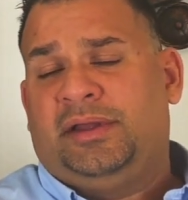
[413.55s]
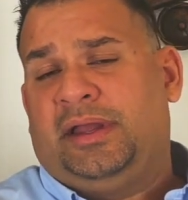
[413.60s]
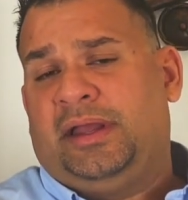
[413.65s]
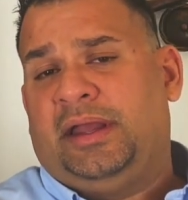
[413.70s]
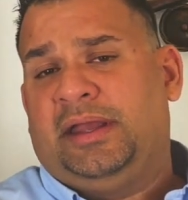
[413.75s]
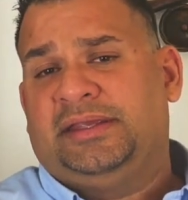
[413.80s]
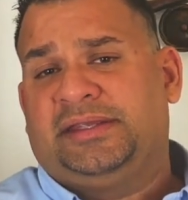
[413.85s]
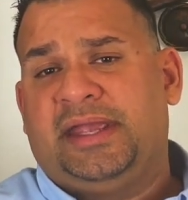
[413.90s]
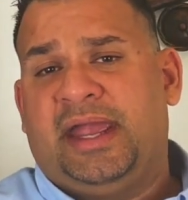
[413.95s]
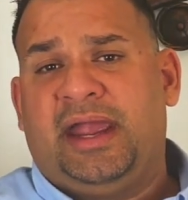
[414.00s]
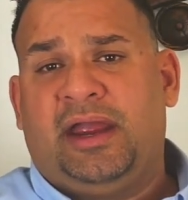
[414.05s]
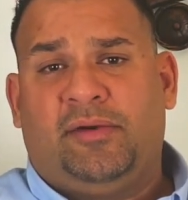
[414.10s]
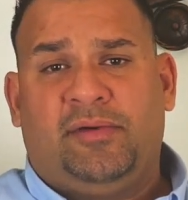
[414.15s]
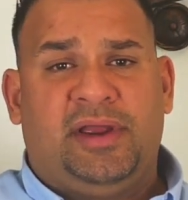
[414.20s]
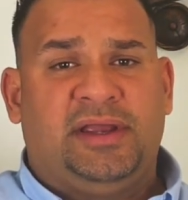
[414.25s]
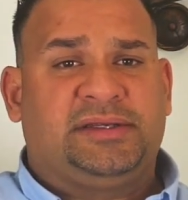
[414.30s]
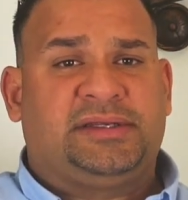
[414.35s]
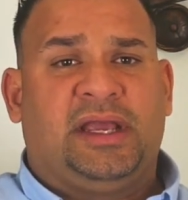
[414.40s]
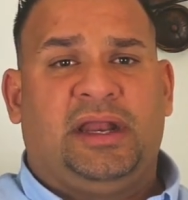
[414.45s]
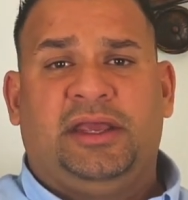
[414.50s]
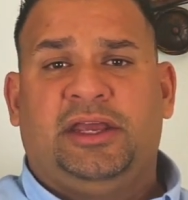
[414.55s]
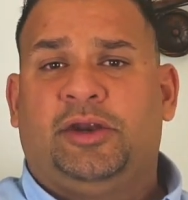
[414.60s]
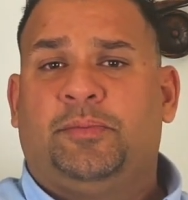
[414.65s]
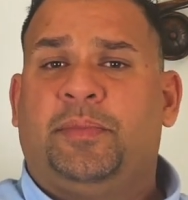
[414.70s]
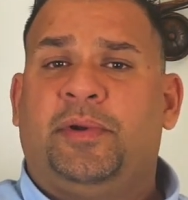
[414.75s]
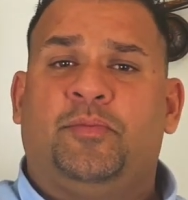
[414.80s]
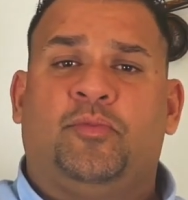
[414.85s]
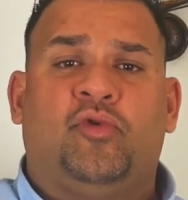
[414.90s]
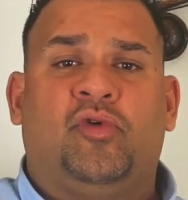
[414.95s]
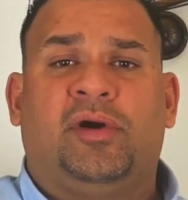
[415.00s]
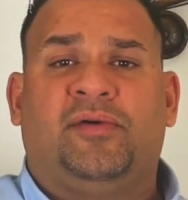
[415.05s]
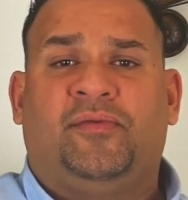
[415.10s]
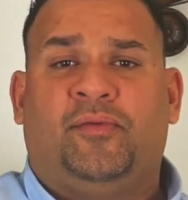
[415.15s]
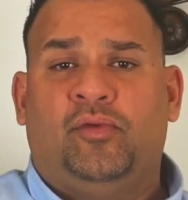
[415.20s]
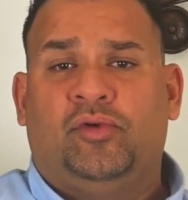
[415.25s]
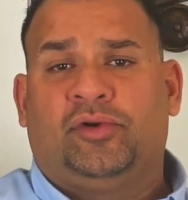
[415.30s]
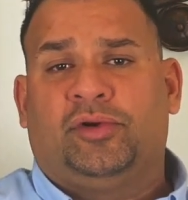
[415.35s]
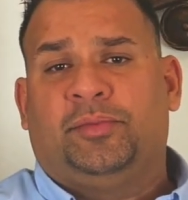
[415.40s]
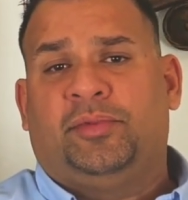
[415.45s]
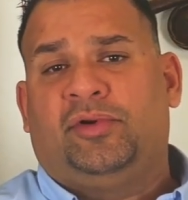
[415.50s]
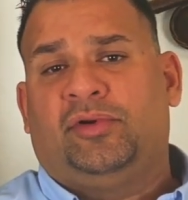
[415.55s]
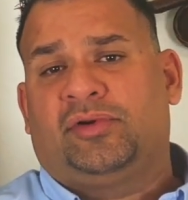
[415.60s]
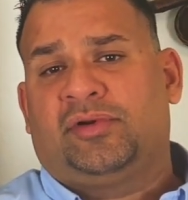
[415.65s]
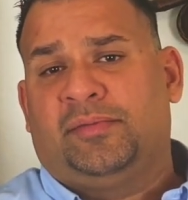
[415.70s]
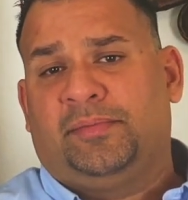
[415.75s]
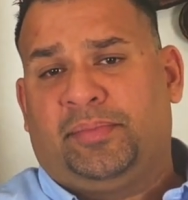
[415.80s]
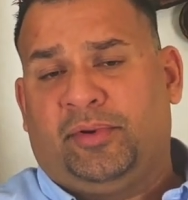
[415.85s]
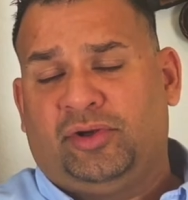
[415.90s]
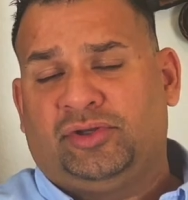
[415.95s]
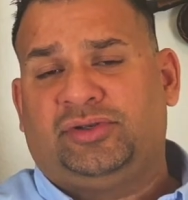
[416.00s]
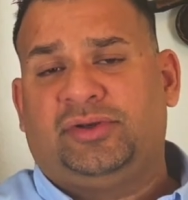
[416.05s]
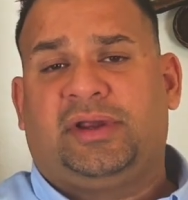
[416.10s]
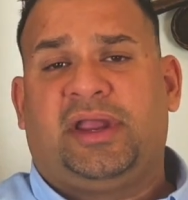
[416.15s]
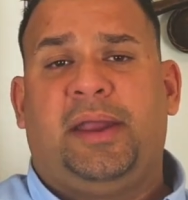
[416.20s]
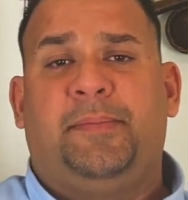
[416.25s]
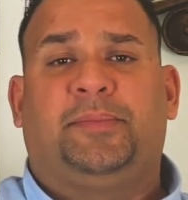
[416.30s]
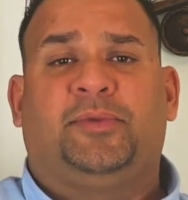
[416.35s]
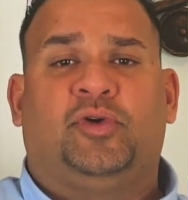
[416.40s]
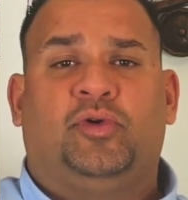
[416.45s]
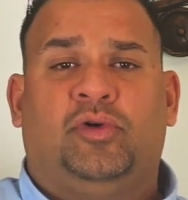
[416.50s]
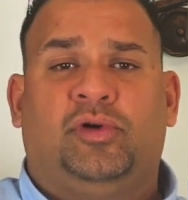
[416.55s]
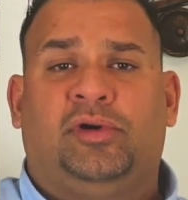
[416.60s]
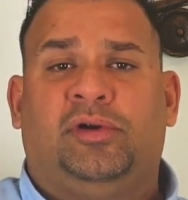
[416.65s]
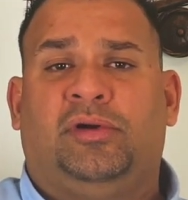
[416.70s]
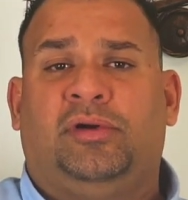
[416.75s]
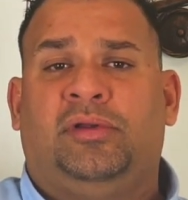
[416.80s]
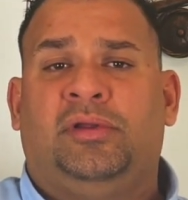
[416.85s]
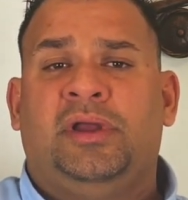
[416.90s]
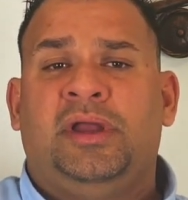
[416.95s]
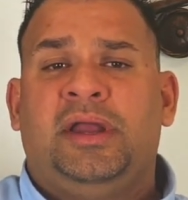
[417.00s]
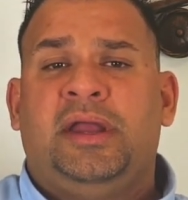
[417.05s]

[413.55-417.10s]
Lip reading: The area is a little bit more affordable compared to Cape Coral